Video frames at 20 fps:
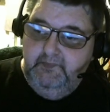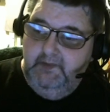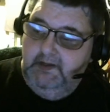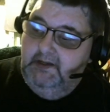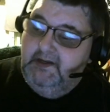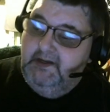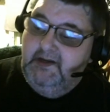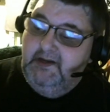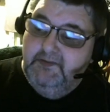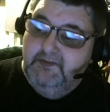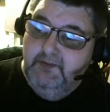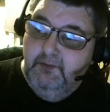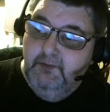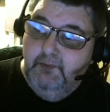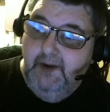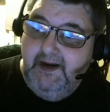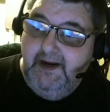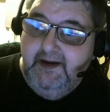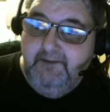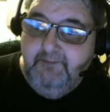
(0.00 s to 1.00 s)
Because they're
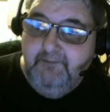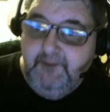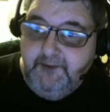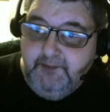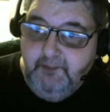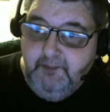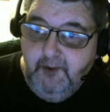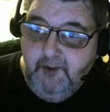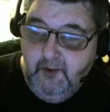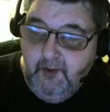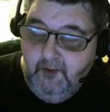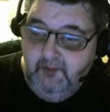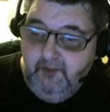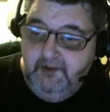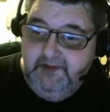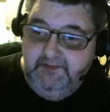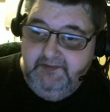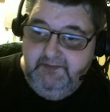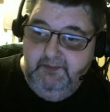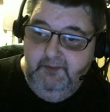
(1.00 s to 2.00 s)
waiting for tomorrow,
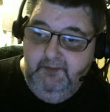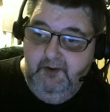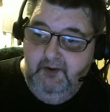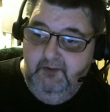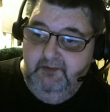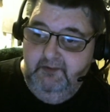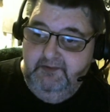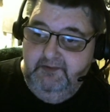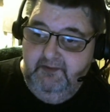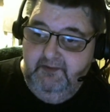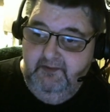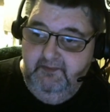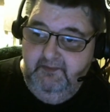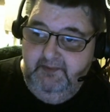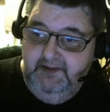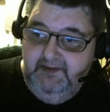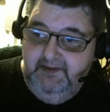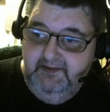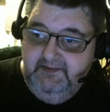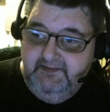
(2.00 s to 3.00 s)
because tomorrow is going to
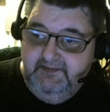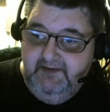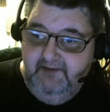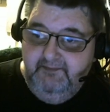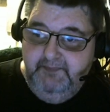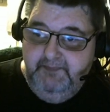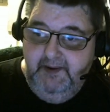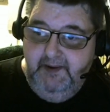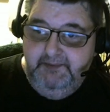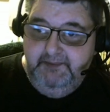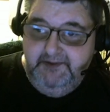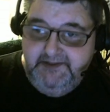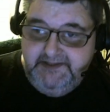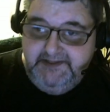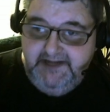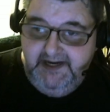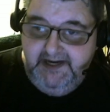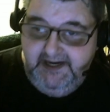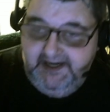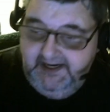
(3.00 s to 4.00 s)
be the stuffed peppers
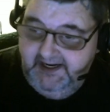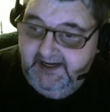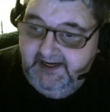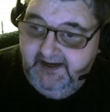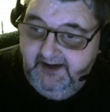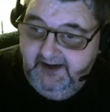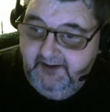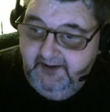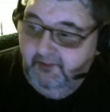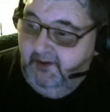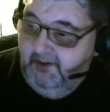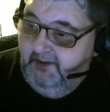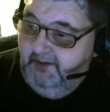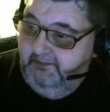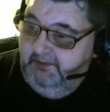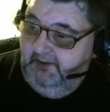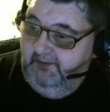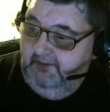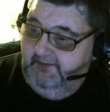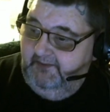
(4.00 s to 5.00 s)
day, and I don't want
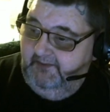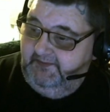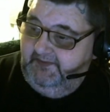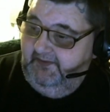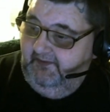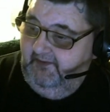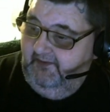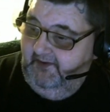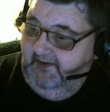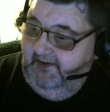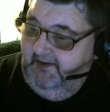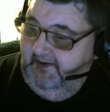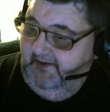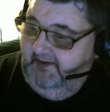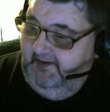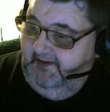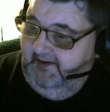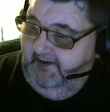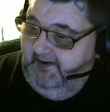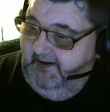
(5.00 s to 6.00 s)
to blow it, so
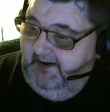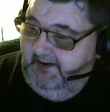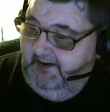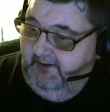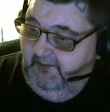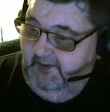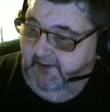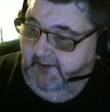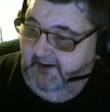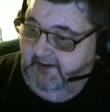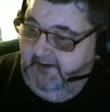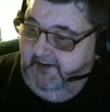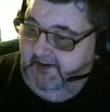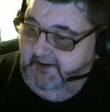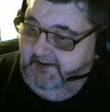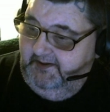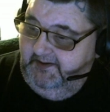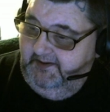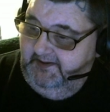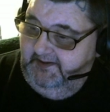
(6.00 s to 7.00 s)
I don't want
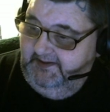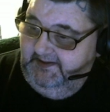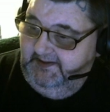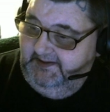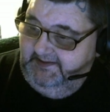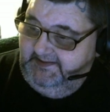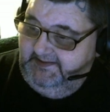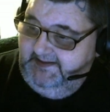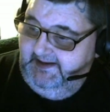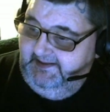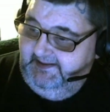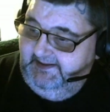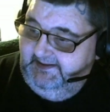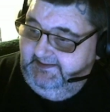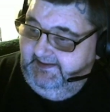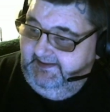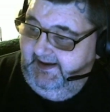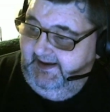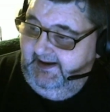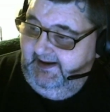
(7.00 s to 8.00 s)
to say
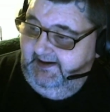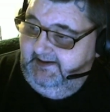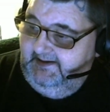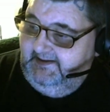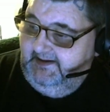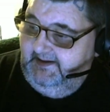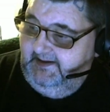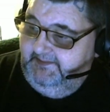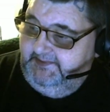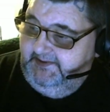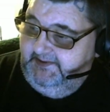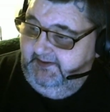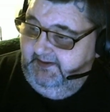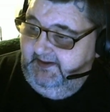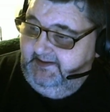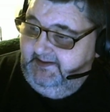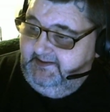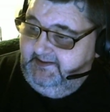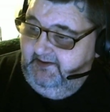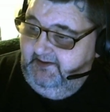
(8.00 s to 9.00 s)
things ahead of time. So
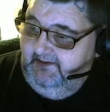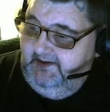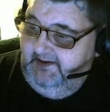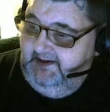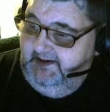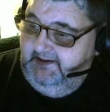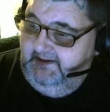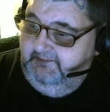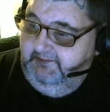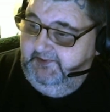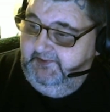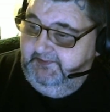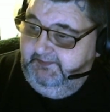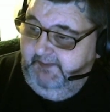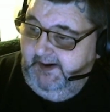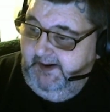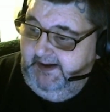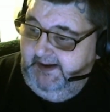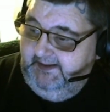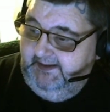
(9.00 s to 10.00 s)
let's go ahead with
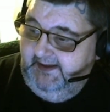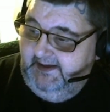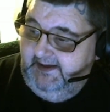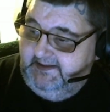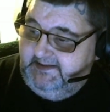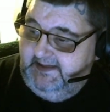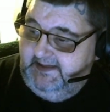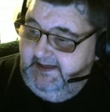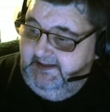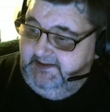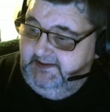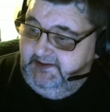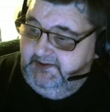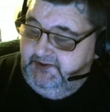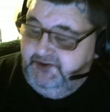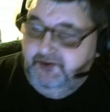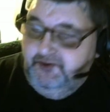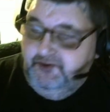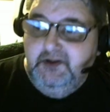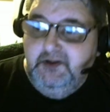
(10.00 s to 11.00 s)
my list, and it's a
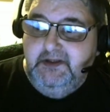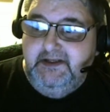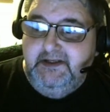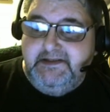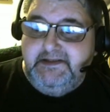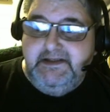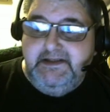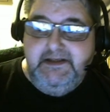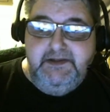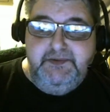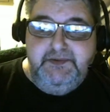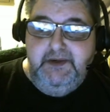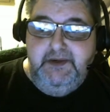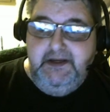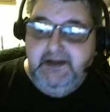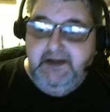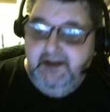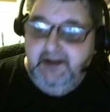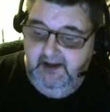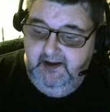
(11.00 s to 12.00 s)
short list this
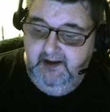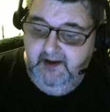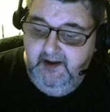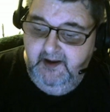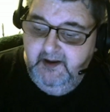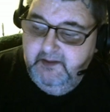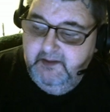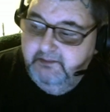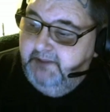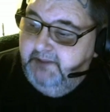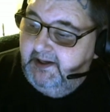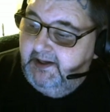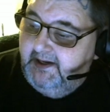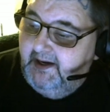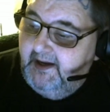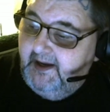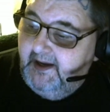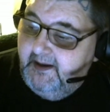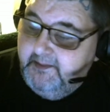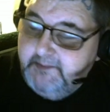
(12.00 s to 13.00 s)
week, but
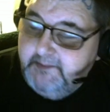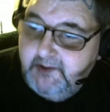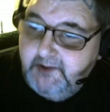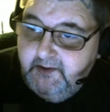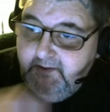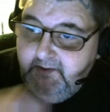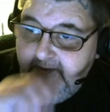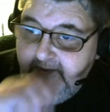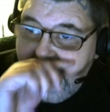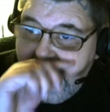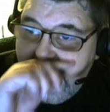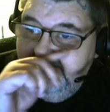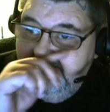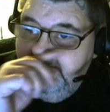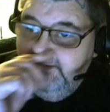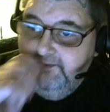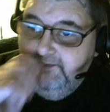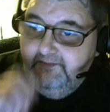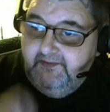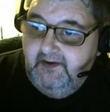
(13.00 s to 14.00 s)
I am going to do
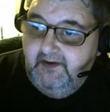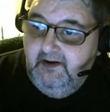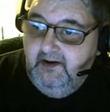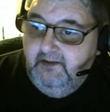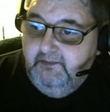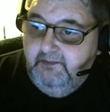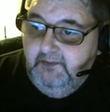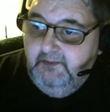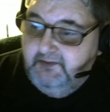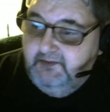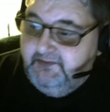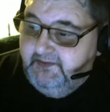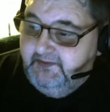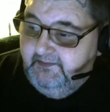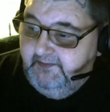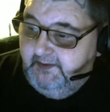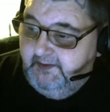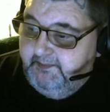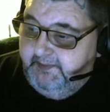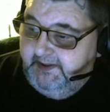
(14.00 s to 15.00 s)
videos on most
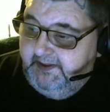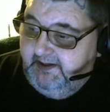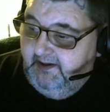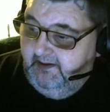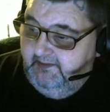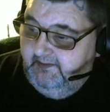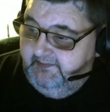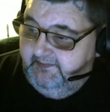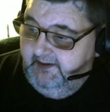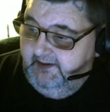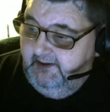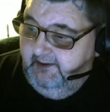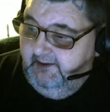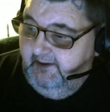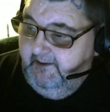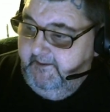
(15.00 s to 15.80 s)
of it because there